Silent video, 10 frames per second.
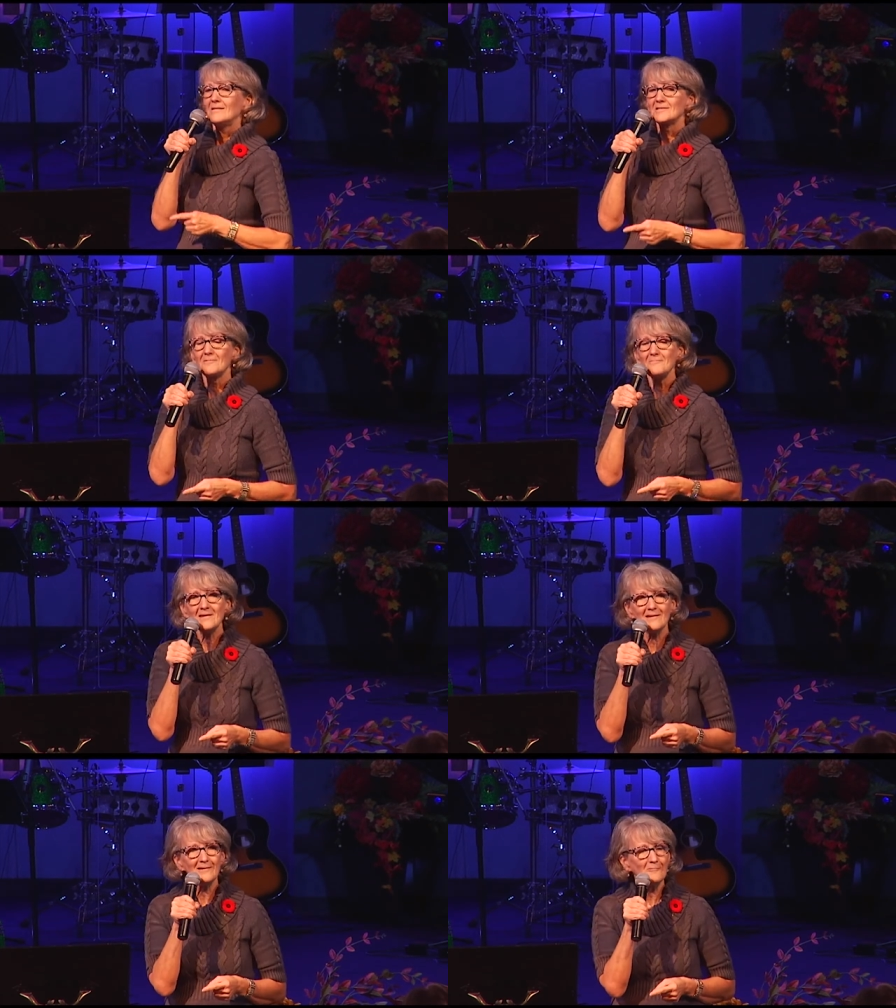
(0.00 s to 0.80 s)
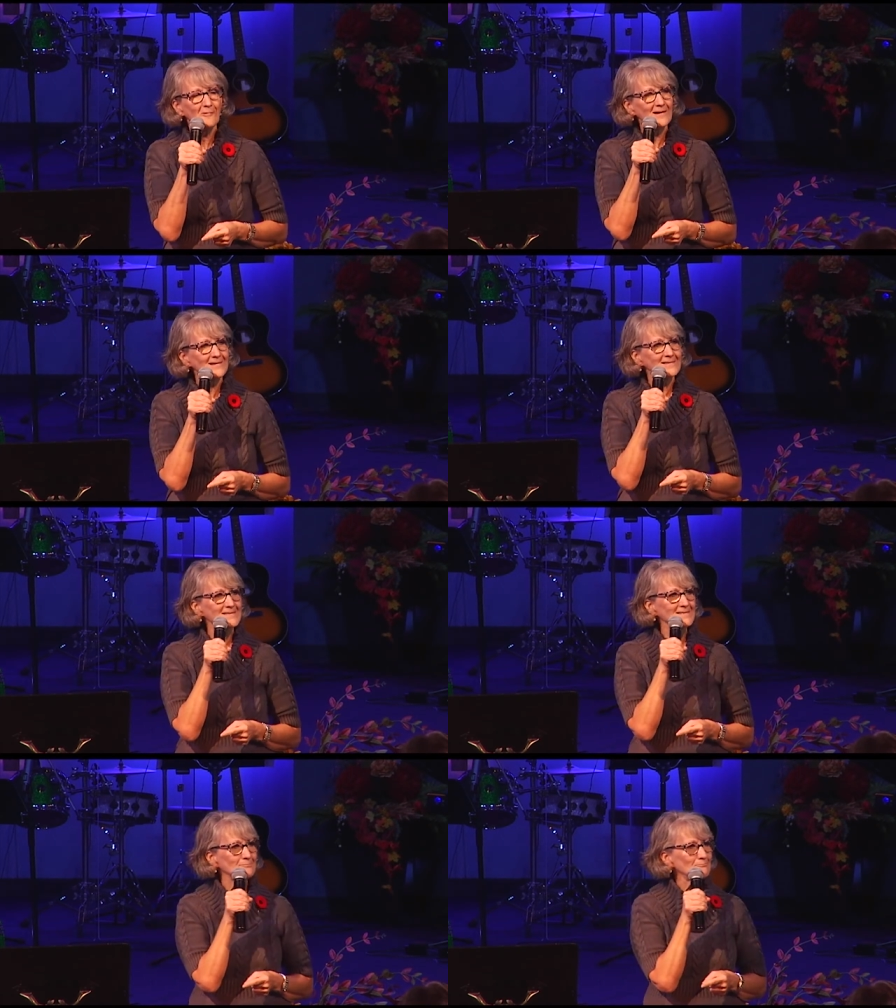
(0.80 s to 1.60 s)
to me, was
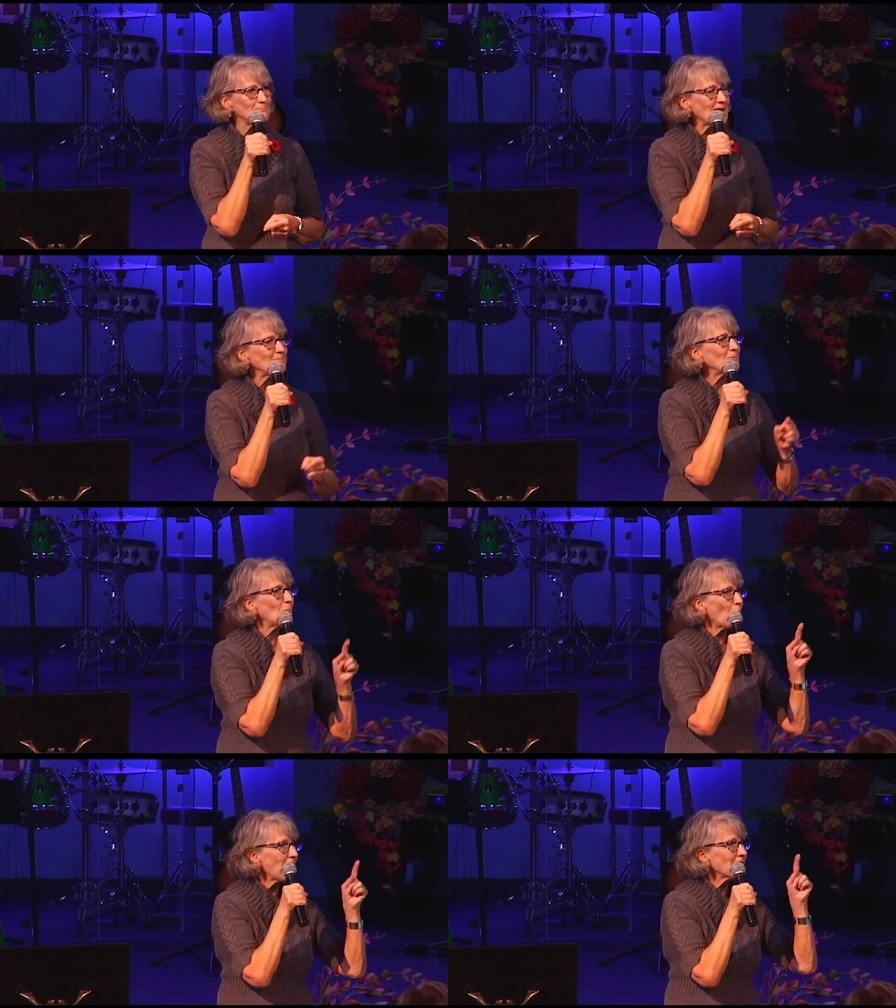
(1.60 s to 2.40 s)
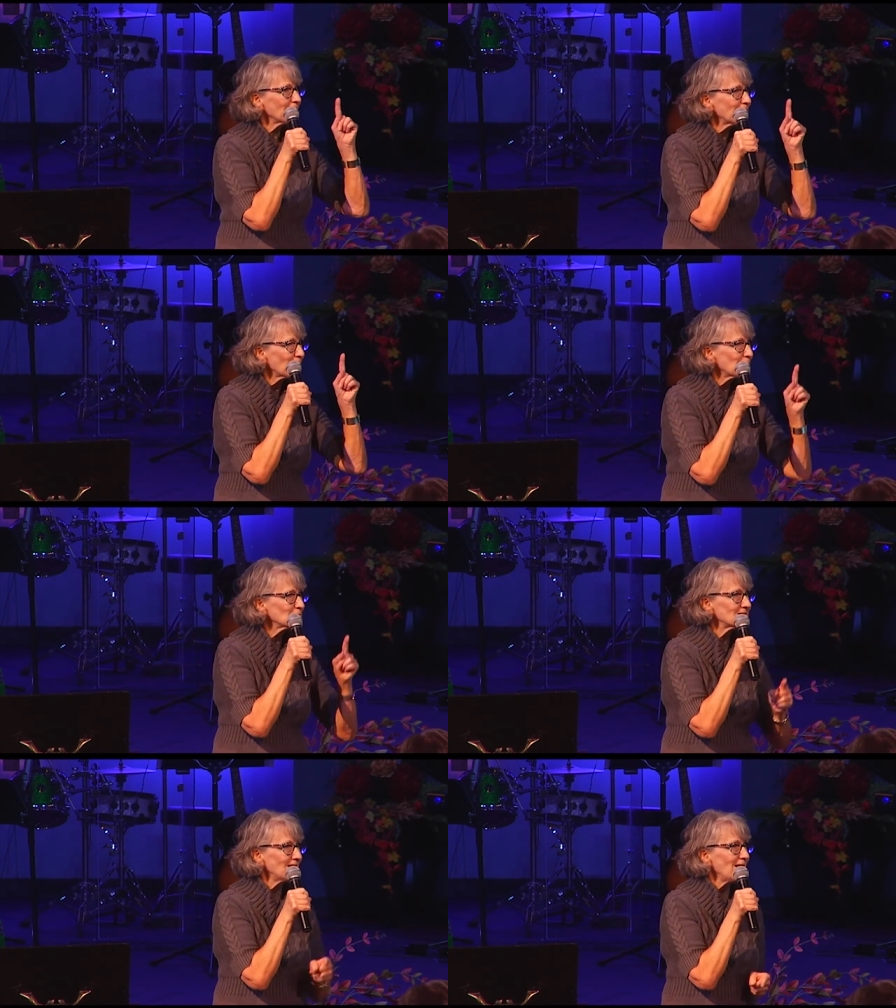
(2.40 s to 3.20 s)
maybe one of
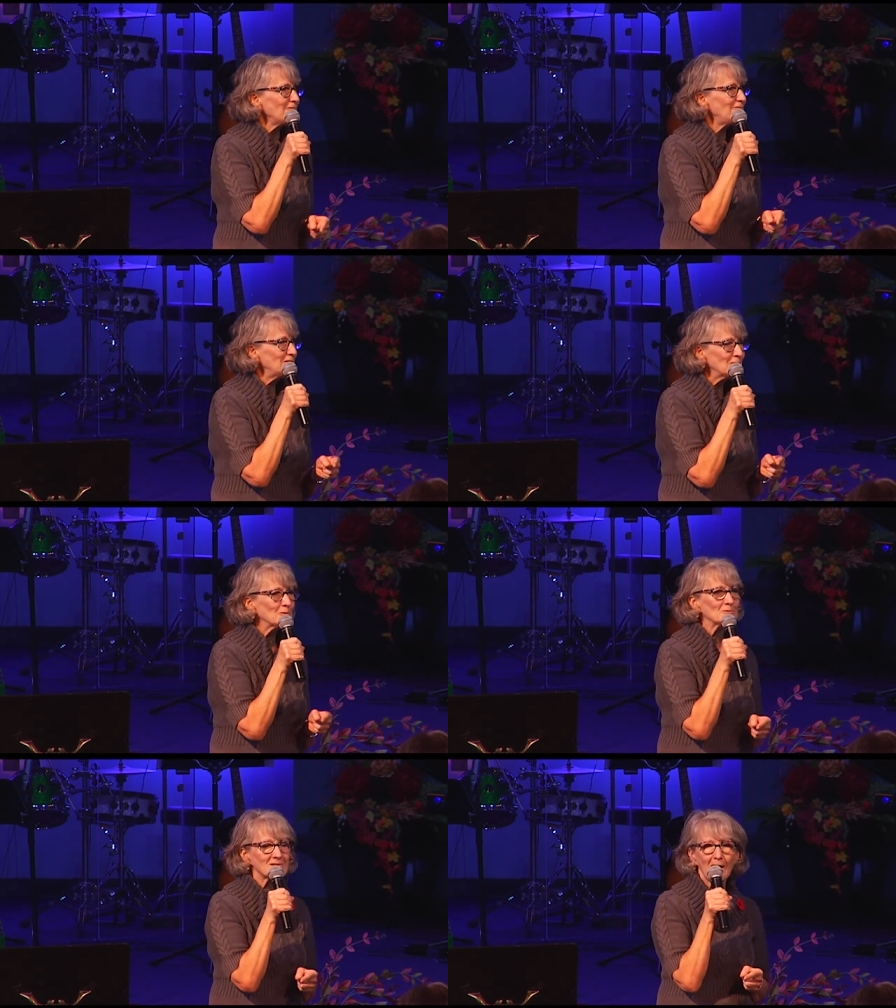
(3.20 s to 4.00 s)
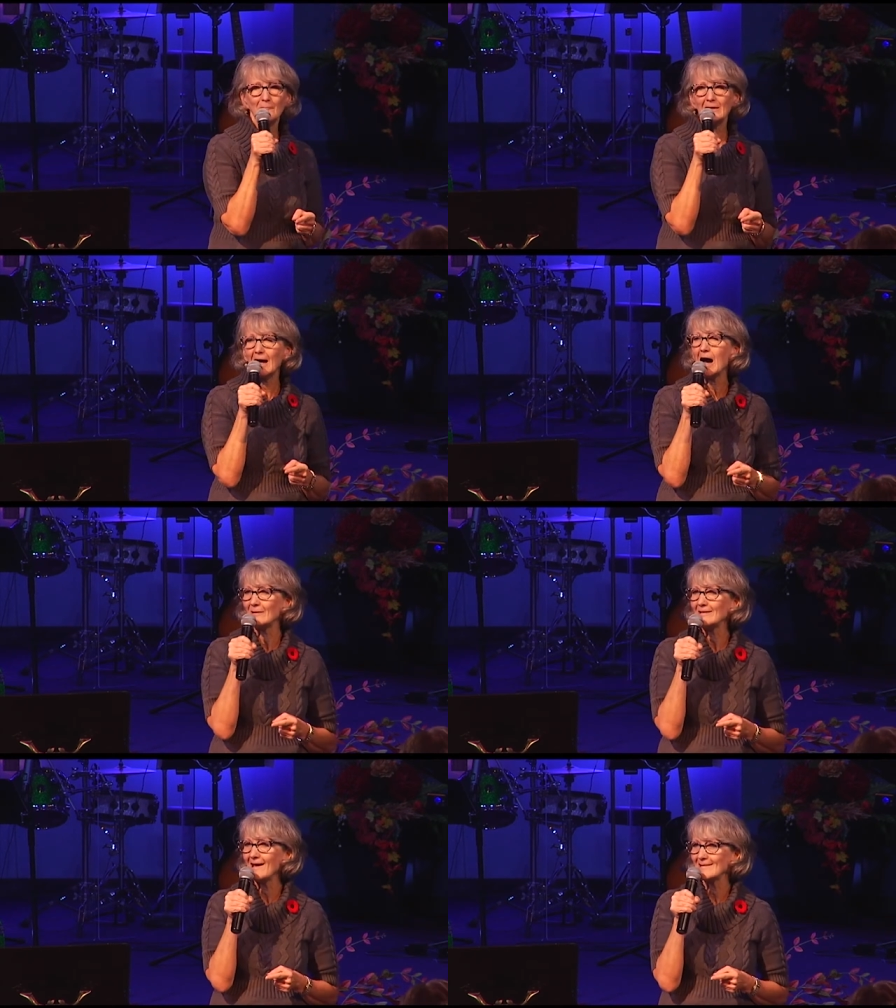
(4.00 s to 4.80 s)
those views that we come
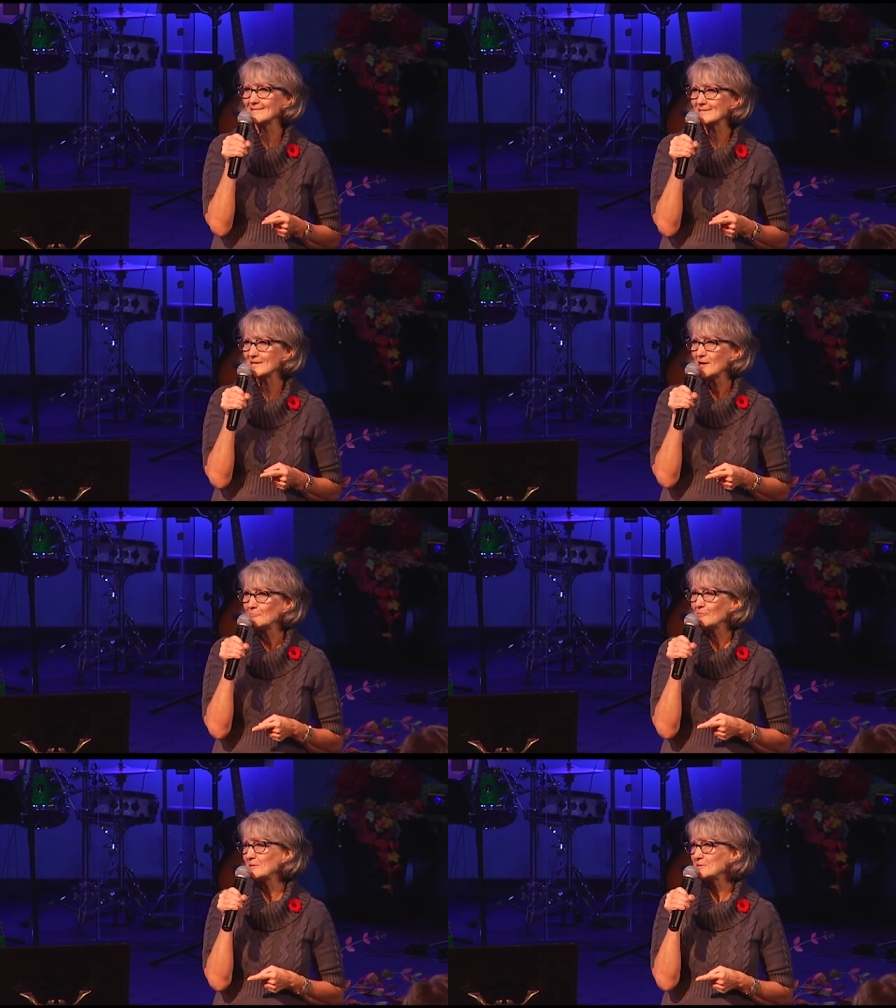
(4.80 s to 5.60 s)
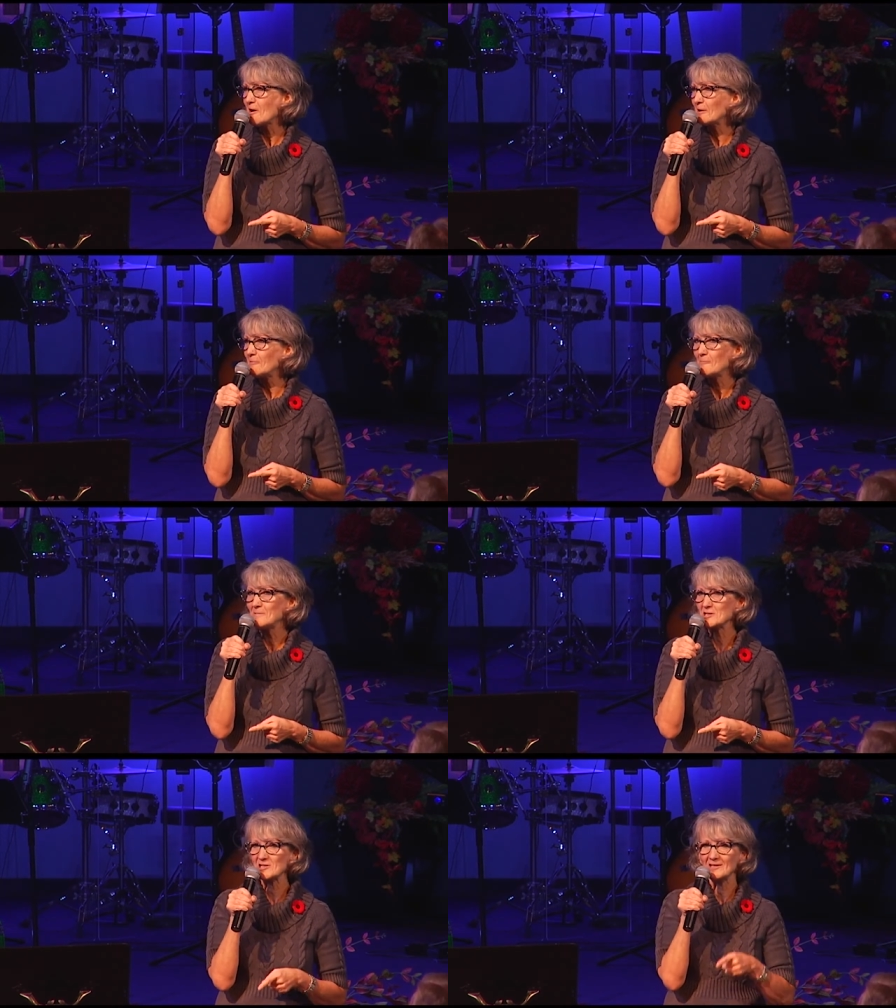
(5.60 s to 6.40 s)
against when we talk about
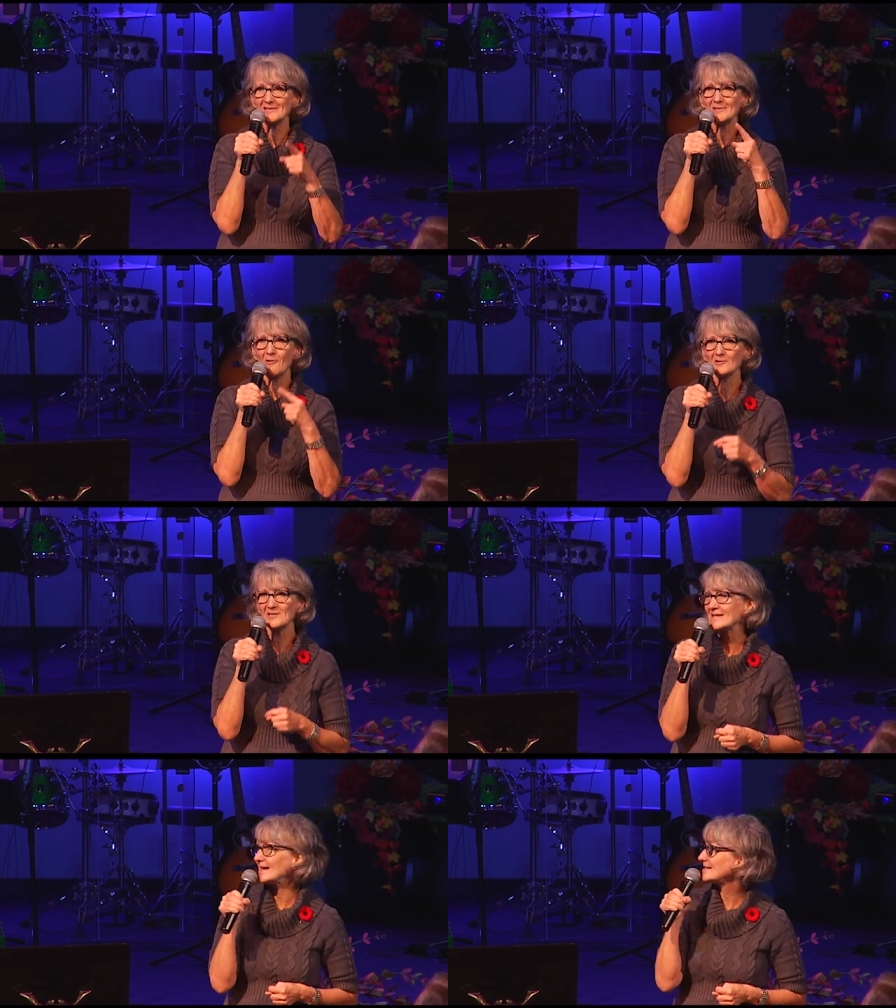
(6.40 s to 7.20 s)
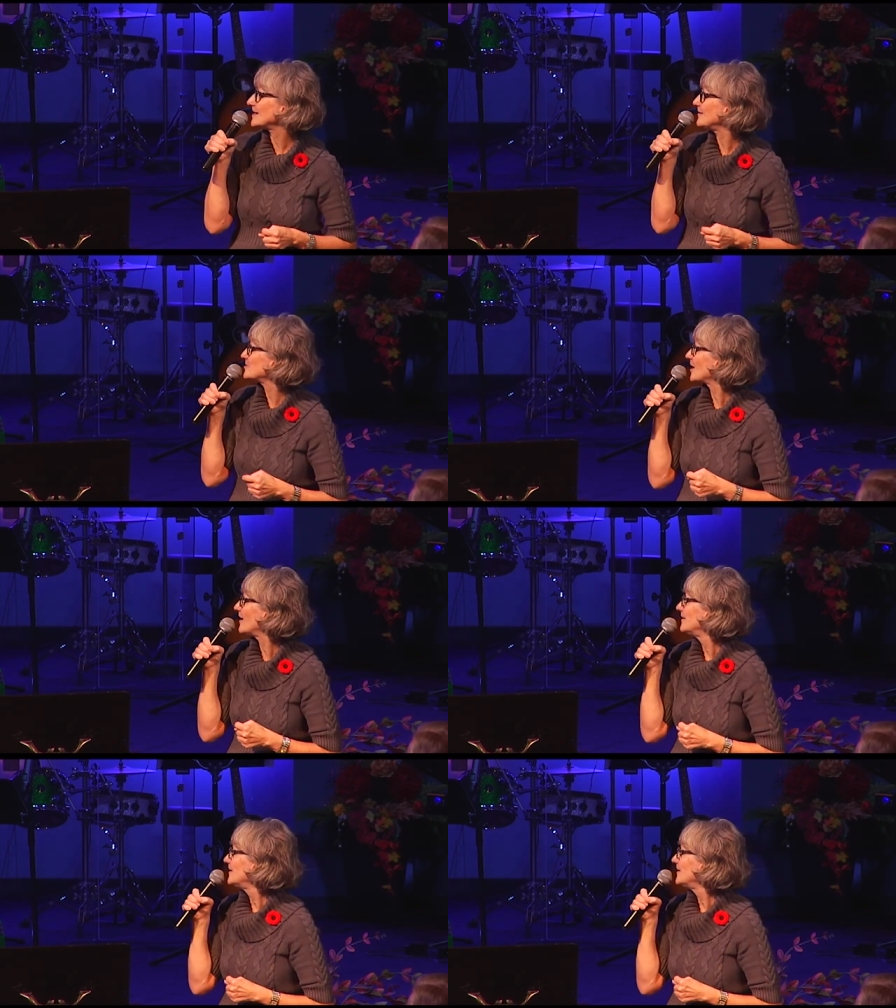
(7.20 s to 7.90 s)
missions. So I'll just get Dave to